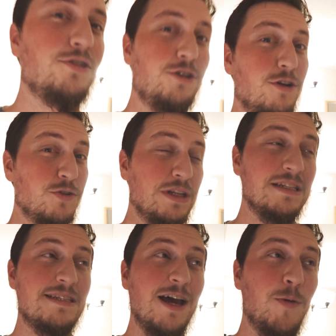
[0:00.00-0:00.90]
Just she also
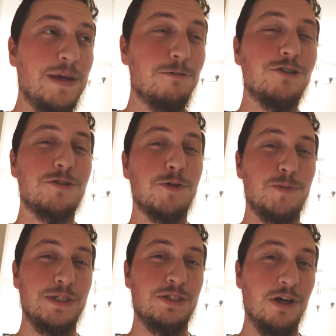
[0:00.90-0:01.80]
didn't tell me it was just
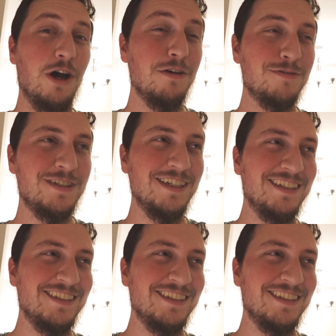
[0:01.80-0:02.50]
supposed to be soft.